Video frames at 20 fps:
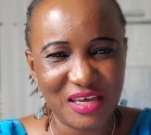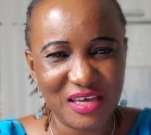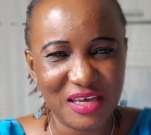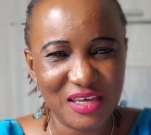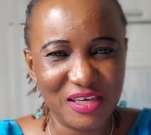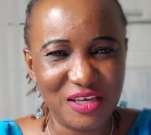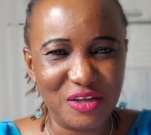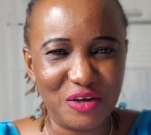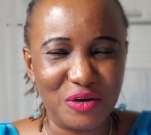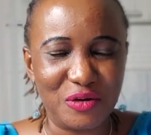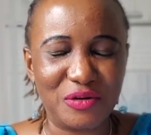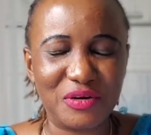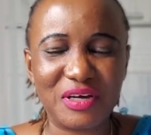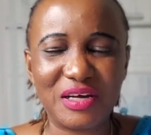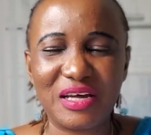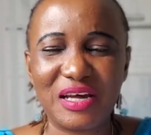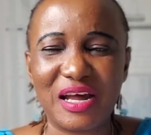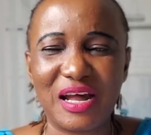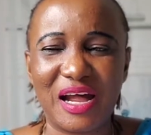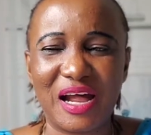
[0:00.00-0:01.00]
You know,
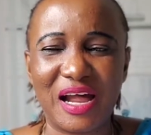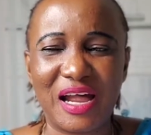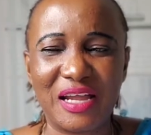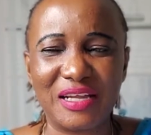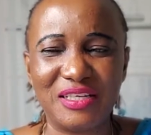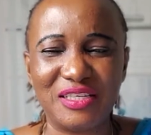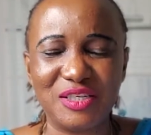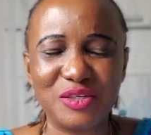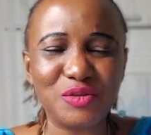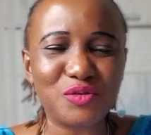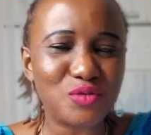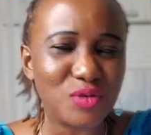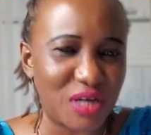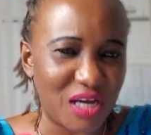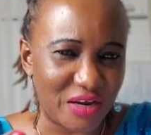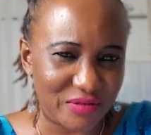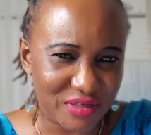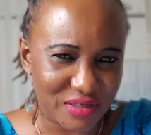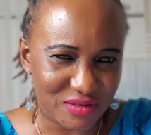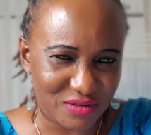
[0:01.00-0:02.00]
I used to
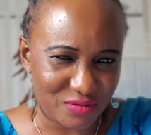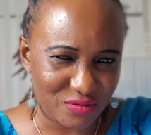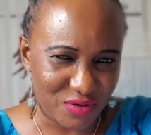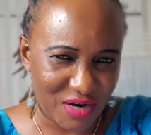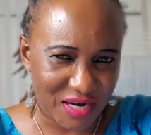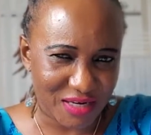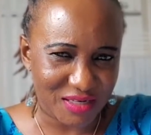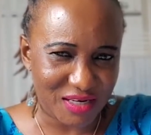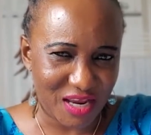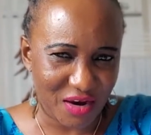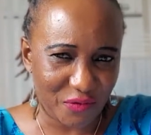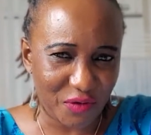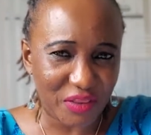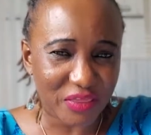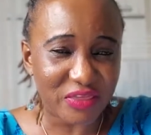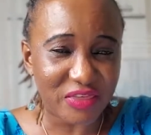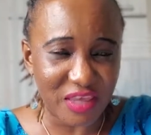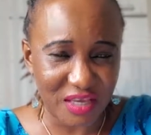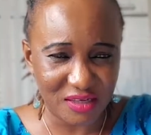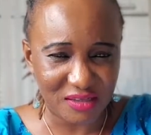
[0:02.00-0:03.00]
have write
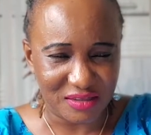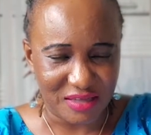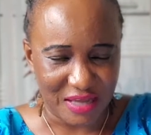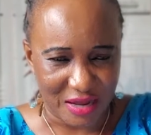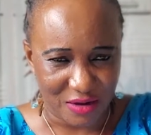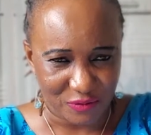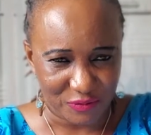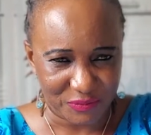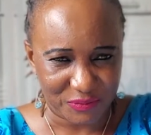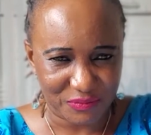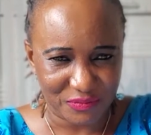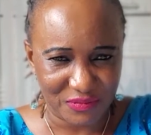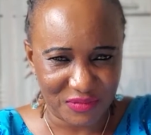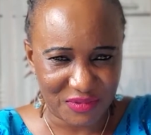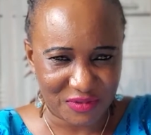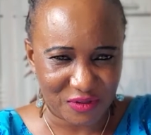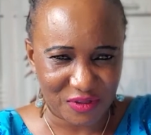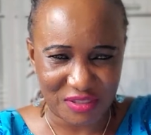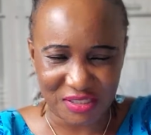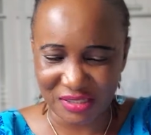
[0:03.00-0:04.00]
everything down
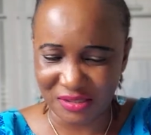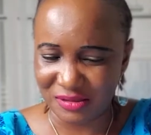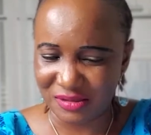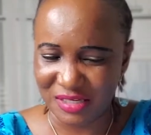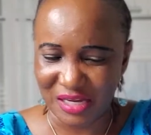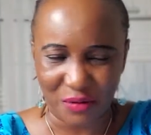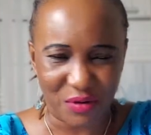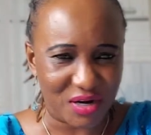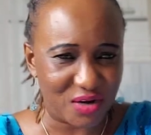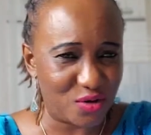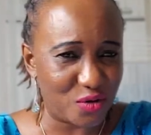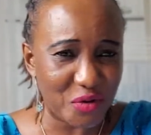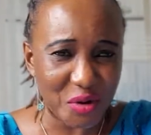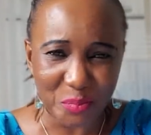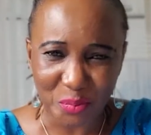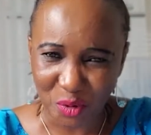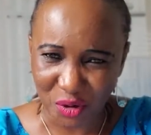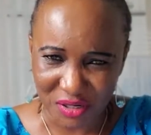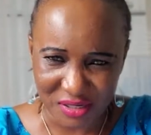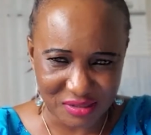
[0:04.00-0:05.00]
because there were no
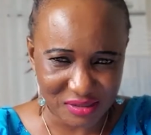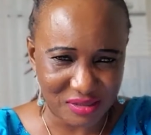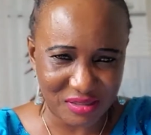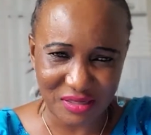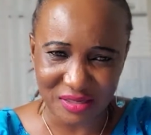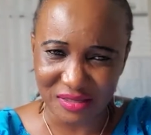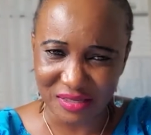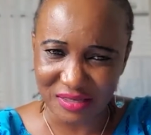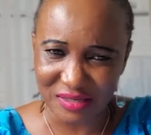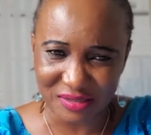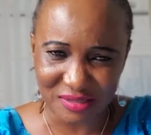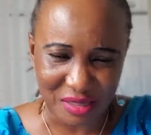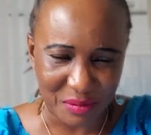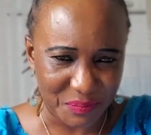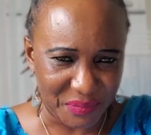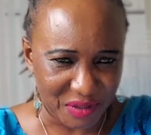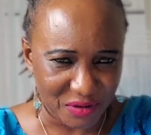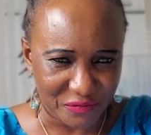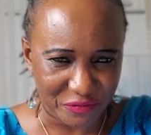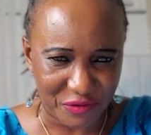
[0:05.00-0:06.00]
reporters in the eastern
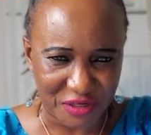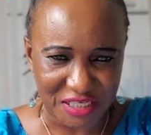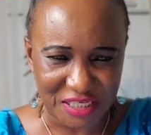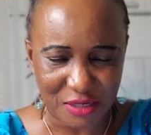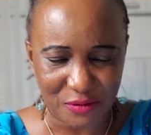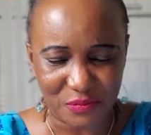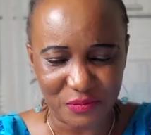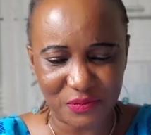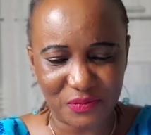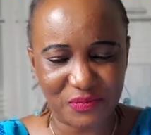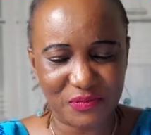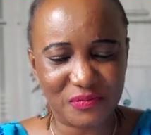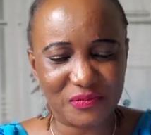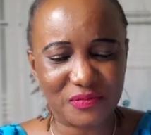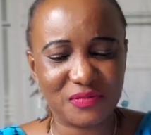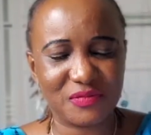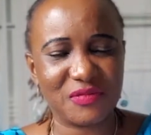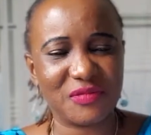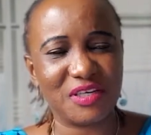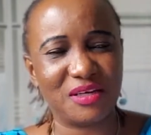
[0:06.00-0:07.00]
part of Freetown.
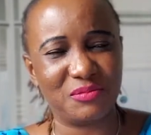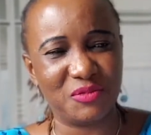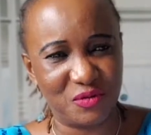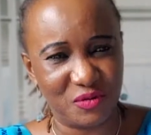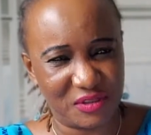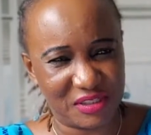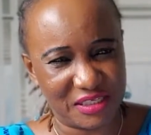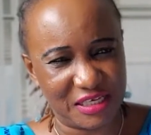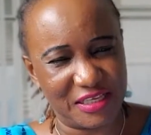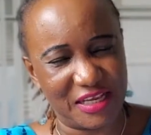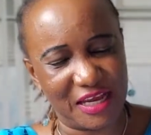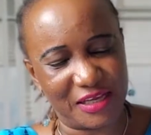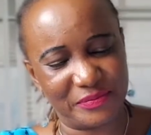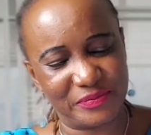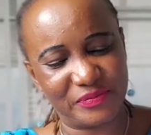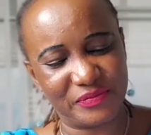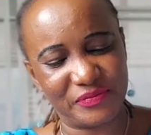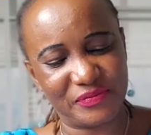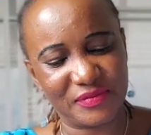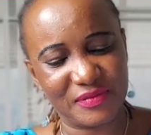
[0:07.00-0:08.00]
I'm gonna say that.
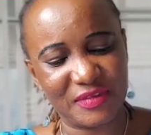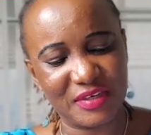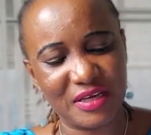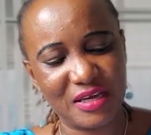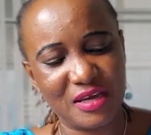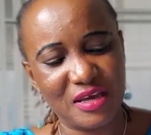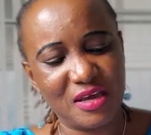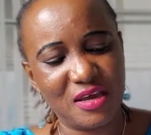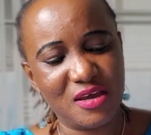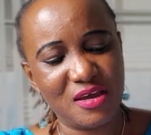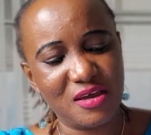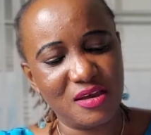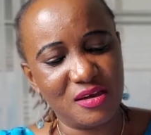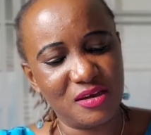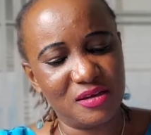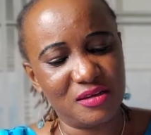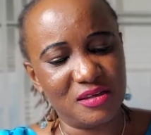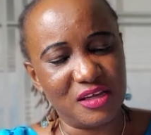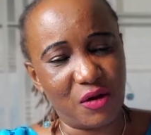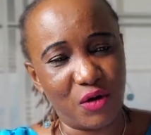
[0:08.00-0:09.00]

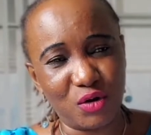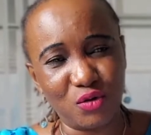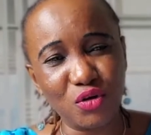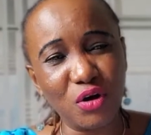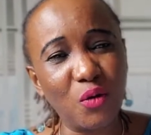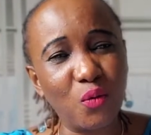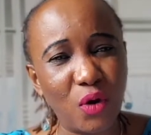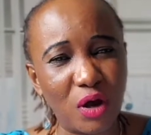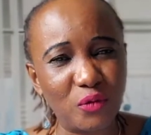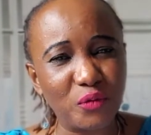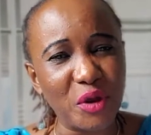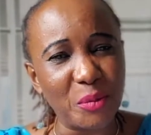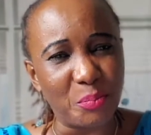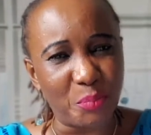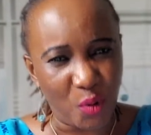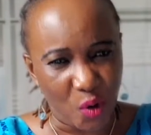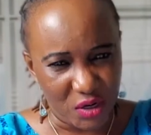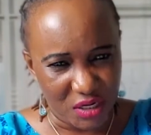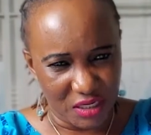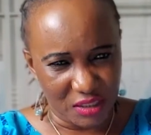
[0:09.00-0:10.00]
There were no one
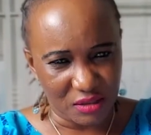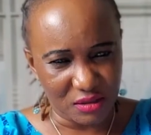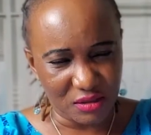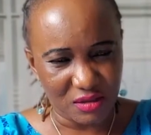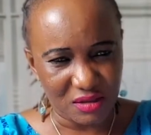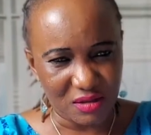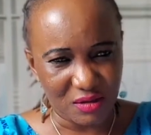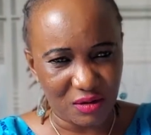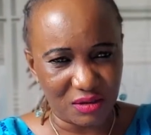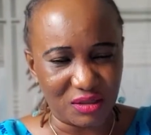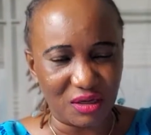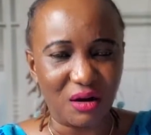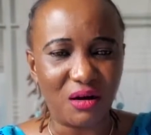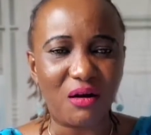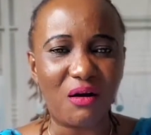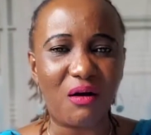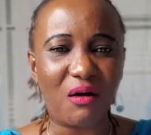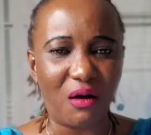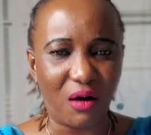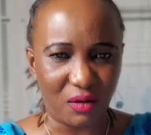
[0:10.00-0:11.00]
reporting on the
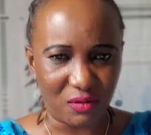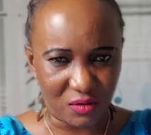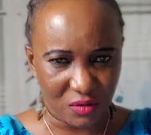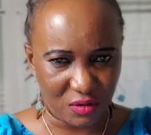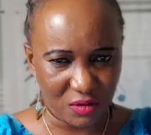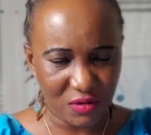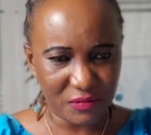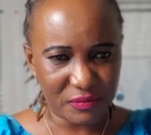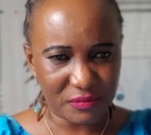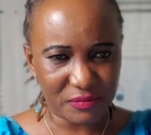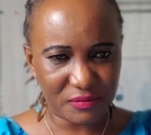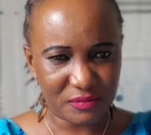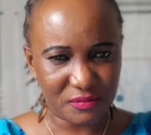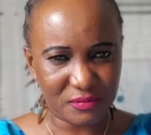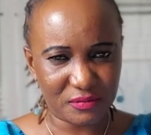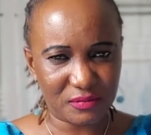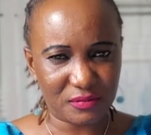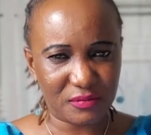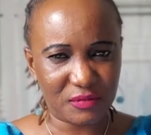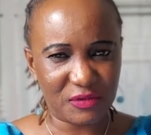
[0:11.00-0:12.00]
horror
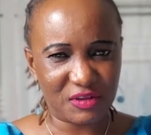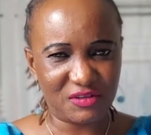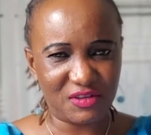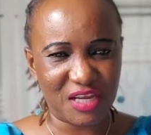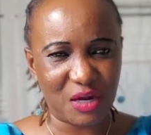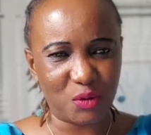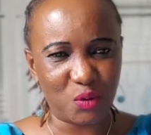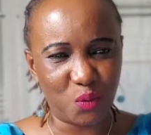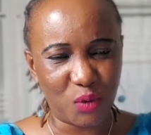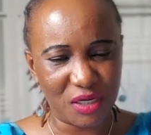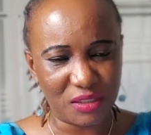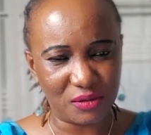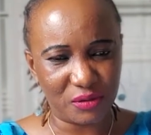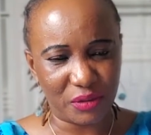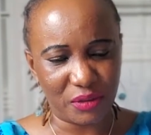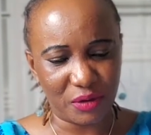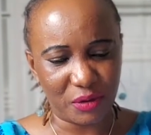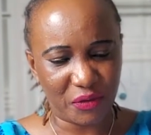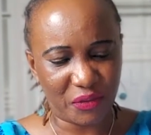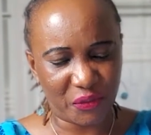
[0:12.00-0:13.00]
that we went
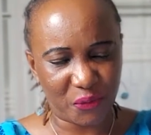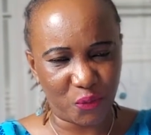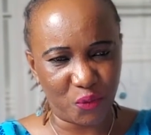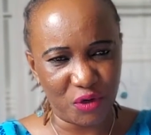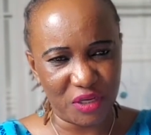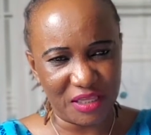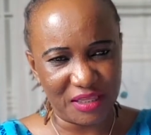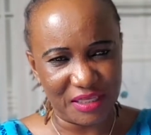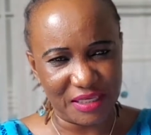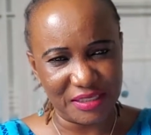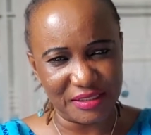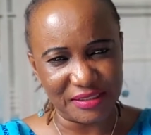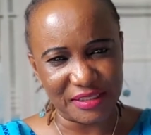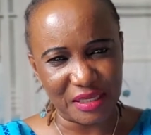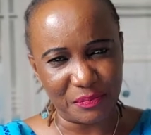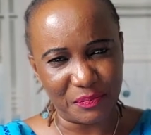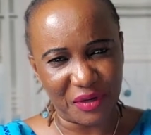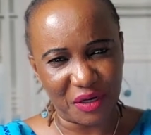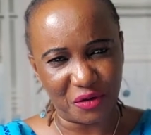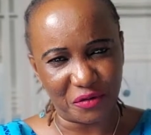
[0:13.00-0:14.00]
through in the
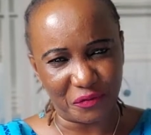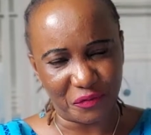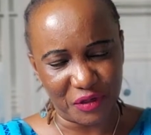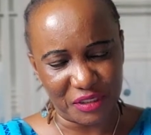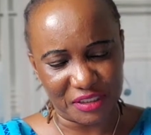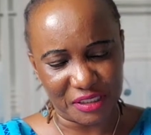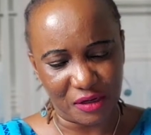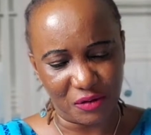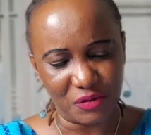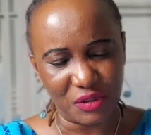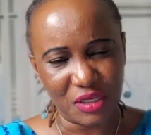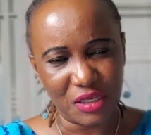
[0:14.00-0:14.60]
eastern part of Freetown